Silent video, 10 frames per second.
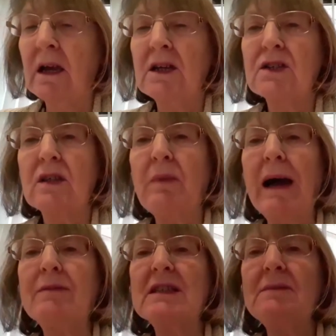So the
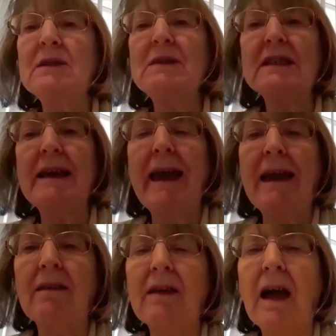Bible seems to be
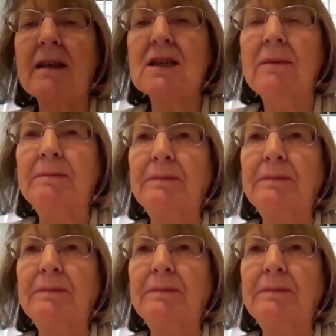saying that